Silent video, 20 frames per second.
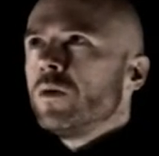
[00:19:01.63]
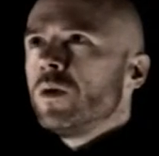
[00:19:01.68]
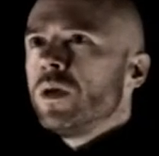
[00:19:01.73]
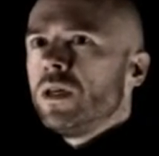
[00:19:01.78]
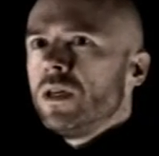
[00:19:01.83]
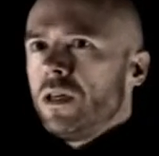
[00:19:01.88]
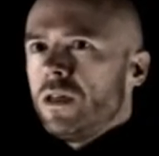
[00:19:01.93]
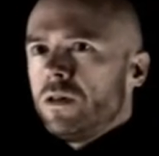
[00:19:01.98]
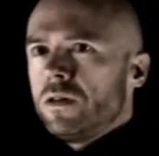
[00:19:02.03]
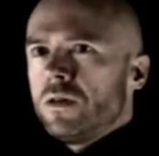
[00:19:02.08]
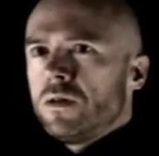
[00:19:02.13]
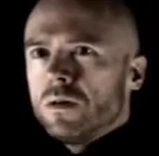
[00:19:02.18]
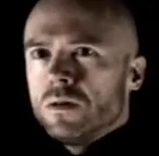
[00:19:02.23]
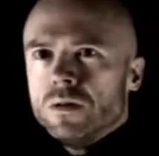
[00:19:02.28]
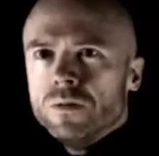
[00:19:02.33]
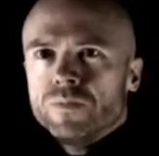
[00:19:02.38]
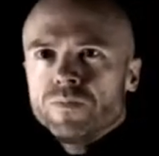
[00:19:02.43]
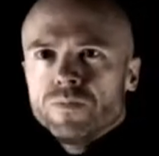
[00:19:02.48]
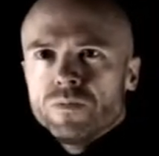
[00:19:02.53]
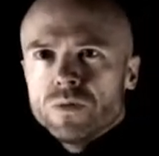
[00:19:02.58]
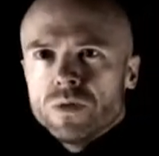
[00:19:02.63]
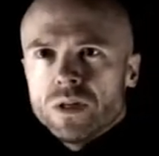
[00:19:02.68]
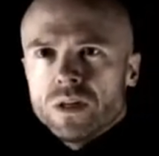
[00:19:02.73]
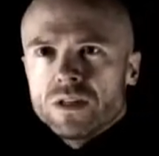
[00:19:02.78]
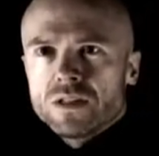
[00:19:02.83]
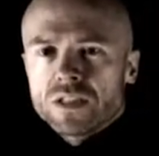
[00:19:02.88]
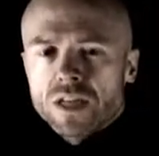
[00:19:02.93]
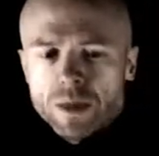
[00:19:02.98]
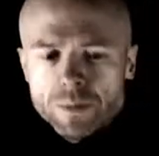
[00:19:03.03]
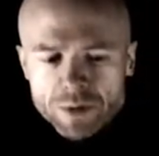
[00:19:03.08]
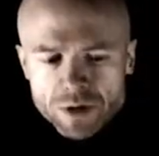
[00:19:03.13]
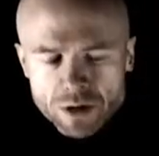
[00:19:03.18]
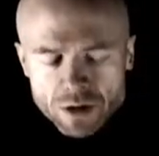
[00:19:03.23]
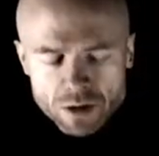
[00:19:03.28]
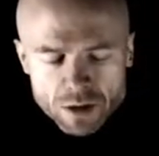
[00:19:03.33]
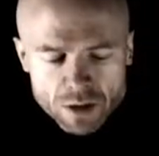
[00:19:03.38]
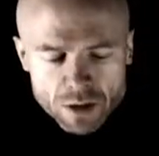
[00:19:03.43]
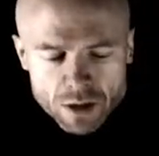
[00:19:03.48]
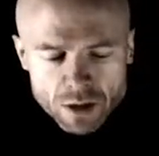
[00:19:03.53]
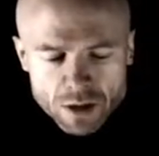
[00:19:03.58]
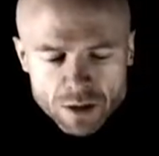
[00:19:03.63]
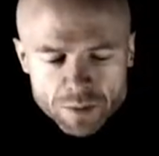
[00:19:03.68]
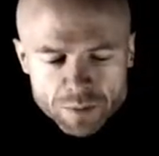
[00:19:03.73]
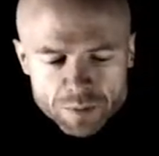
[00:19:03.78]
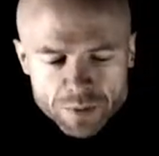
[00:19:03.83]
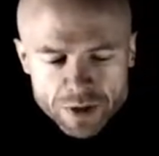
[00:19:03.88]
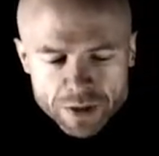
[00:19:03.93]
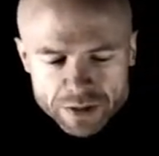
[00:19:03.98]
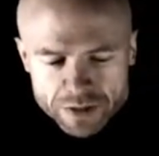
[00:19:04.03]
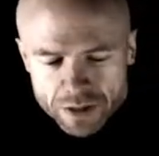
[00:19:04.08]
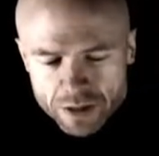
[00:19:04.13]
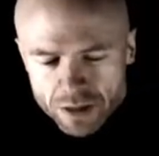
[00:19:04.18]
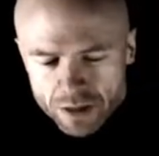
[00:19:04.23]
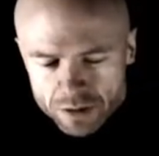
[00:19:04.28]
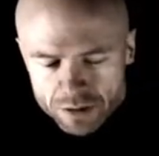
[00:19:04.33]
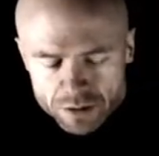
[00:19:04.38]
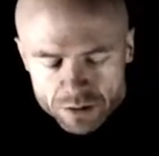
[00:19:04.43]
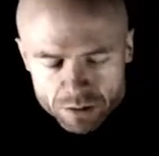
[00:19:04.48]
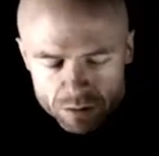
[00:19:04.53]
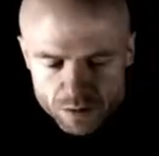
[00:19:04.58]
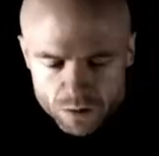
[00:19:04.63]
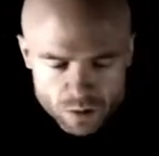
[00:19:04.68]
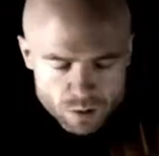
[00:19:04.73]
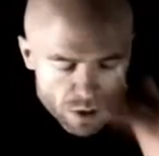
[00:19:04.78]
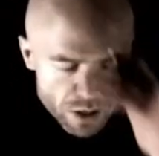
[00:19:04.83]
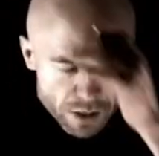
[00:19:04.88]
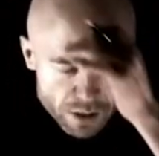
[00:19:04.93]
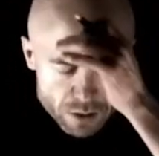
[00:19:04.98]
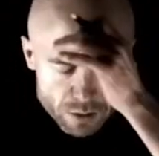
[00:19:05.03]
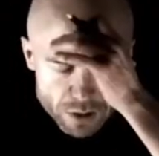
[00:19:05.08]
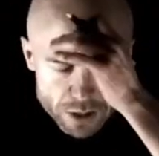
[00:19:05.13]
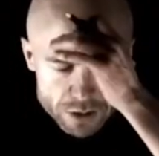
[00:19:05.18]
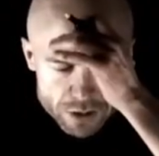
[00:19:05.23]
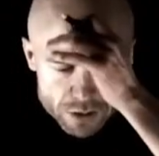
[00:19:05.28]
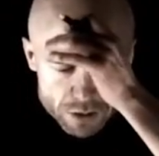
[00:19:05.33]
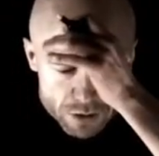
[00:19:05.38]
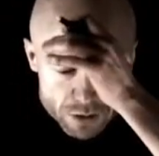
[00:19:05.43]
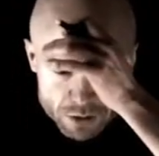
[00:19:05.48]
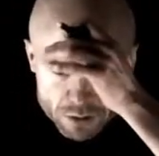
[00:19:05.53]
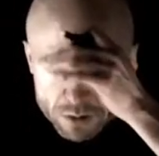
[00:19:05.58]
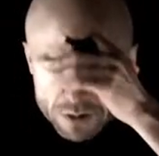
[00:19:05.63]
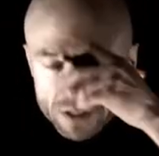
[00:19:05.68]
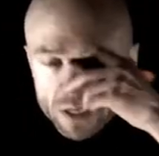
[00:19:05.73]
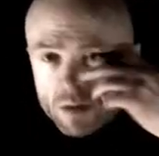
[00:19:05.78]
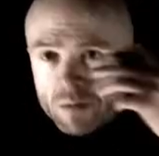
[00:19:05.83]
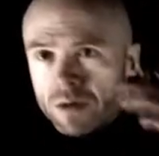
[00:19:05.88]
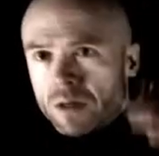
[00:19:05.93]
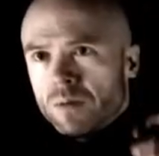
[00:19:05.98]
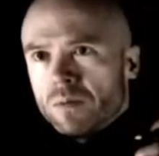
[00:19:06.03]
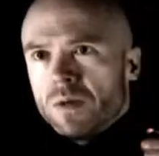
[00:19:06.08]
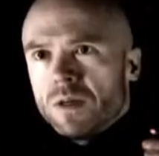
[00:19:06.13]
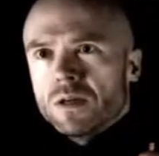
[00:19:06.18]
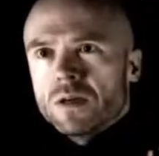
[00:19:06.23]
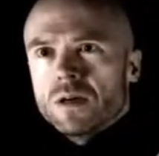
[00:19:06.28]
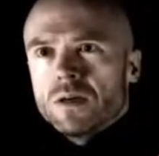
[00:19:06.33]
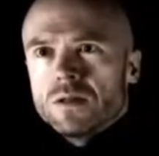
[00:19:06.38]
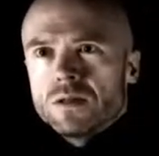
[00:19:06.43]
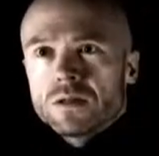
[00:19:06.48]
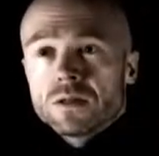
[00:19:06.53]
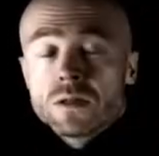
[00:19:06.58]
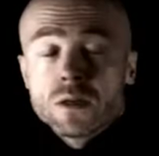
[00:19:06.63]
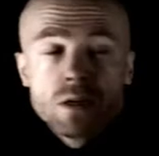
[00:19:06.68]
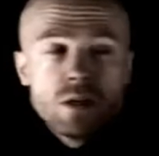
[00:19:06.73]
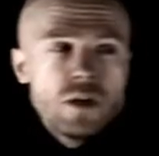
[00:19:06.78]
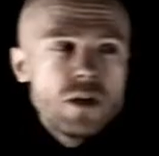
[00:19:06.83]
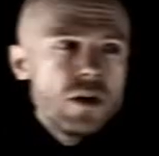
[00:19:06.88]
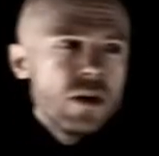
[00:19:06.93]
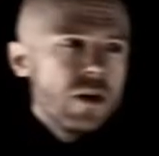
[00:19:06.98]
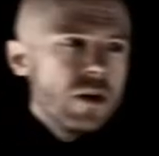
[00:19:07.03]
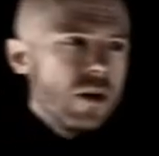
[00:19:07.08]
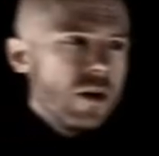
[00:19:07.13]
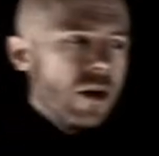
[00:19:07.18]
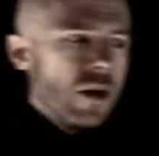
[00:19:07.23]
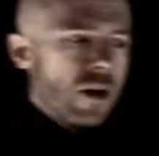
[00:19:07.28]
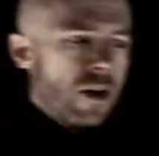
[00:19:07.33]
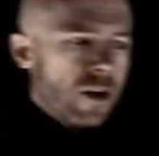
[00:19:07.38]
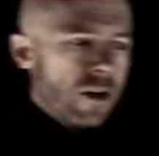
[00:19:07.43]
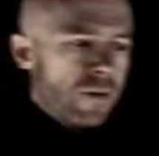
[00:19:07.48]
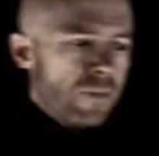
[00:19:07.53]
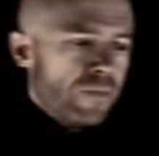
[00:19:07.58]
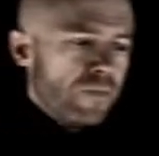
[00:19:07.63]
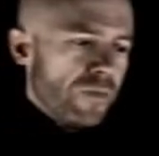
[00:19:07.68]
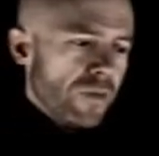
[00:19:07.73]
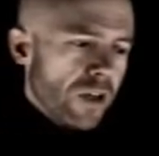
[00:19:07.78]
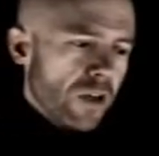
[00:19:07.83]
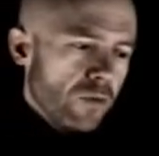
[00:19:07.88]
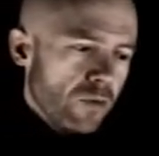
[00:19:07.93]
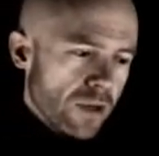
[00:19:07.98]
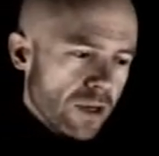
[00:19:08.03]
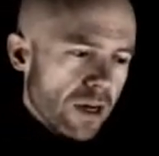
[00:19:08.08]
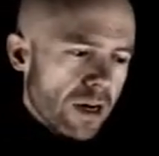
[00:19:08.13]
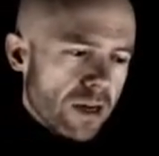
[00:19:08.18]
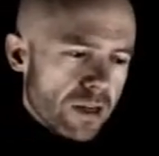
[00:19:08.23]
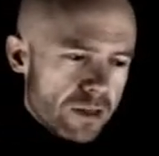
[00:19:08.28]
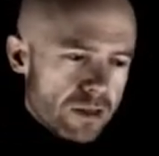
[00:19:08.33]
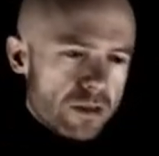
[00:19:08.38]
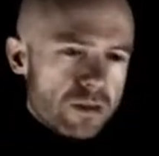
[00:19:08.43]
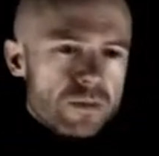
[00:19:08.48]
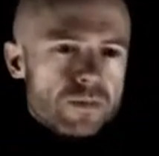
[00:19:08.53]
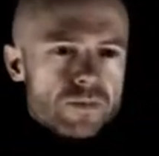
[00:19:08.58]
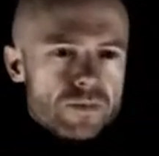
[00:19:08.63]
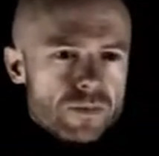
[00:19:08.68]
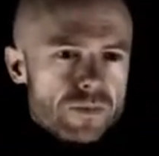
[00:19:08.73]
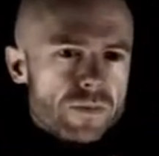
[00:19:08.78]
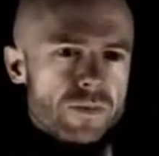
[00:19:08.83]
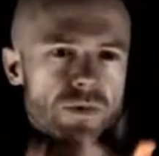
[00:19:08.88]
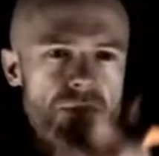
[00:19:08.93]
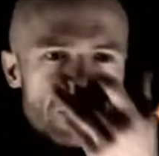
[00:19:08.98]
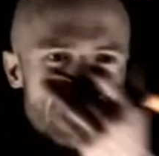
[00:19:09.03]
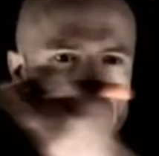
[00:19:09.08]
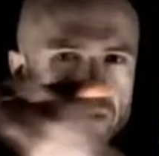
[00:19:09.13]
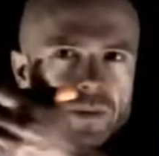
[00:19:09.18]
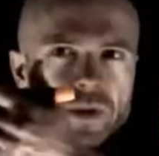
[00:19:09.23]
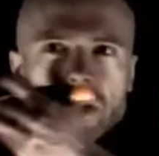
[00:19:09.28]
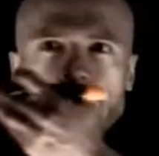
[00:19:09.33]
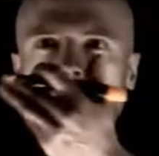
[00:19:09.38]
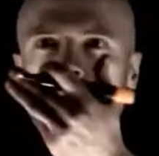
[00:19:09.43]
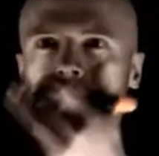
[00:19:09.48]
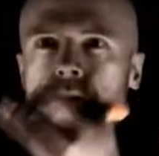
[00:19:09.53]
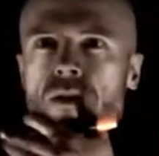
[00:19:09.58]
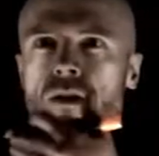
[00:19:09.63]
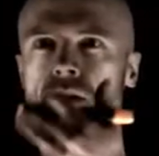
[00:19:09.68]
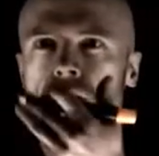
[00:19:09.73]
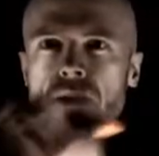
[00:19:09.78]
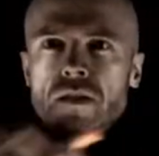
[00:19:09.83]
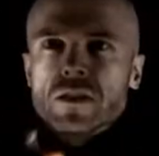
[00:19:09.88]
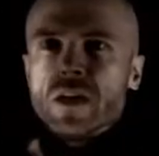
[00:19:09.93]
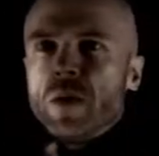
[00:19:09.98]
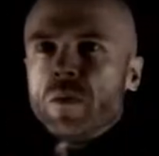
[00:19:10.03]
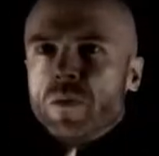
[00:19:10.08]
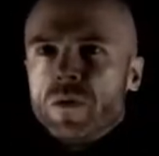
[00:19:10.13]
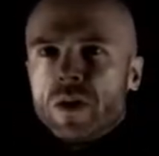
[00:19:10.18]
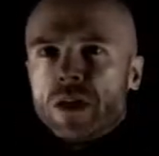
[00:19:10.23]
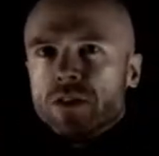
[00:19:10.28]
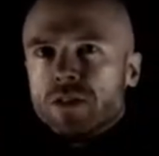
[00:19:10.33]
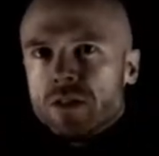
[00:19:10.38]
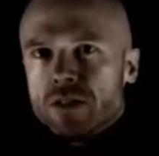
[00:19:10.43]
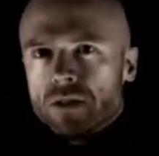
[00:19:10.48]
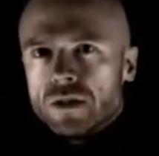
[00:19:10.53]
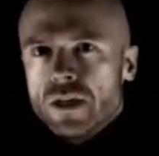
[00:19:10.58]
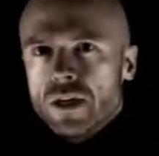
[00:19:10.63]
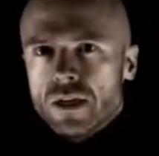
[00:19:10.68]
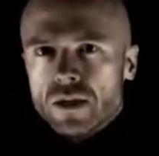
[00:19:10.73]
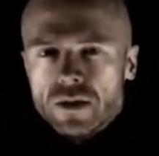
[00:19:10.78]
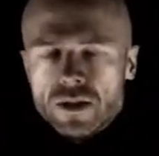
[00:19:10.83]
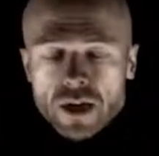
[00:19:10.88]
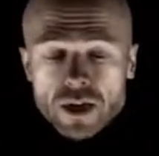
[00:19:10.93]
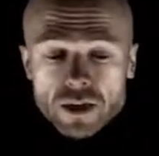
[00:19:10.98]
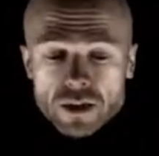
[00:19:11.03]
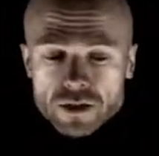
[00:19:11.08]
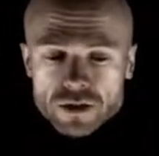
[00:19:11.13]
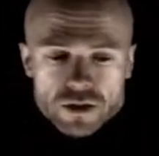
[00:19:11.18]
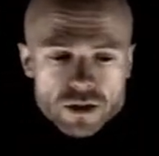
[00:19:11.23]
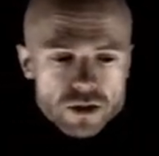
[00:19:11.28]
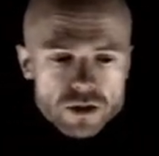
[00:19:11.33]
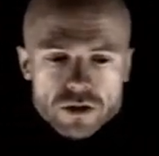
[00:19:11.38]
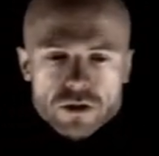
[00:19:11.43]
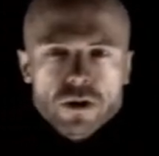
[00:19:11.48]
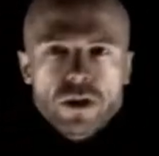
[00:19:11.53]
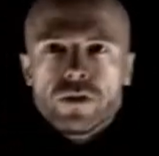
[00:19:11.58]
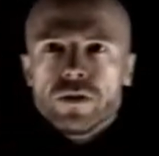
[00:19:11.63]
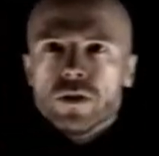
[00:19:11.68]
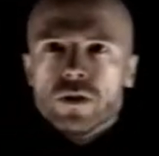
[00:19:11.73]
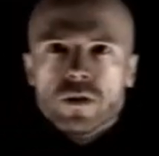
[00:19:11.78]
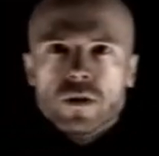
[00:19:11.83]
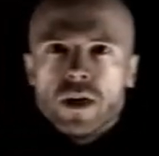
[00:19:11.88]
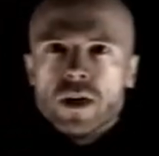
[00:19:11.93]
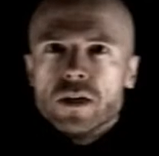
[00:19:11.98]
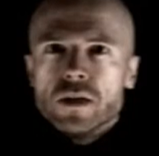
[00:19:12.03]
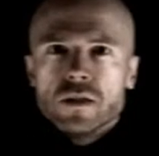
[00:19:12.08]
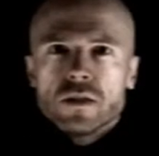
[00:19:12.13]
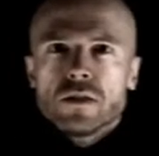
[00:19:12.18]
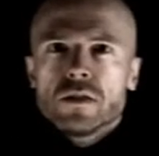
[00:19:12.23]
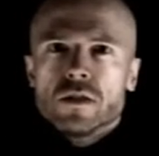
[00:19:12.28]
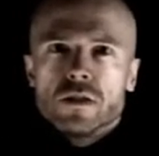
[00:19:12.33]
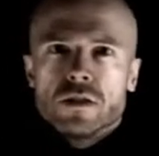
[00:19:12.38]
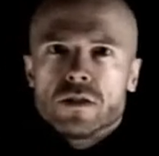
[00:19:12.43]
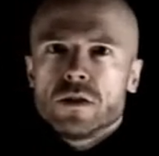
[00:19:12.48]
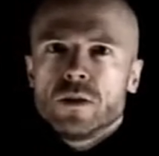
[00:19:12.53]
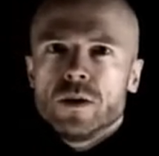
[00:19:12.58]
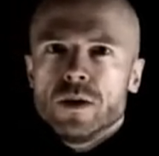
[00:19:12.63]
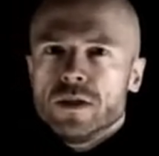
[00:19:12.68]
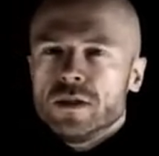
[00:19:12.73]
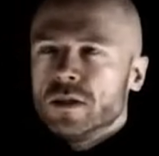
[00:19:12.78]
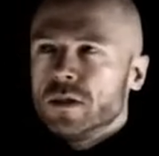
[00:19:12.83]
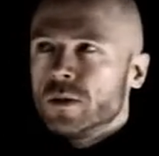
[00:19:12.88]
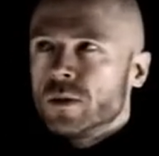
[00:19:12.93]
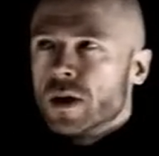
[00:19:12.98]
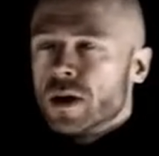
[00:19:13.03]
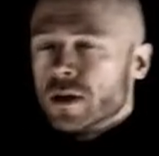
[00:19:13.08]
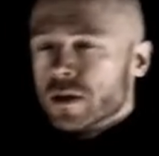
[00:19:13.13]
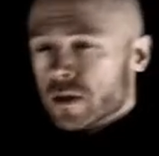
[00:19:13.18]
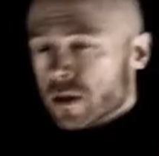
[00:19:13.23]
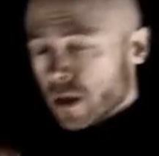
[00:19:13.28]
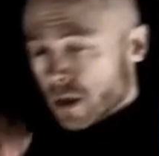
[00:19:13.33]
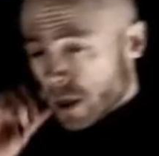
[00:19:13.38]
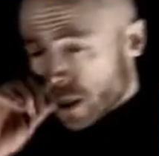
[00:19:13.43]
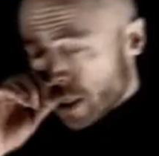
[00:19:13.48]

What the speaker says: We need to examine it, but it's hard to create questions to examine it because if we ask something like the example I just did, then it's just trivial, right? It's just too easy to answer.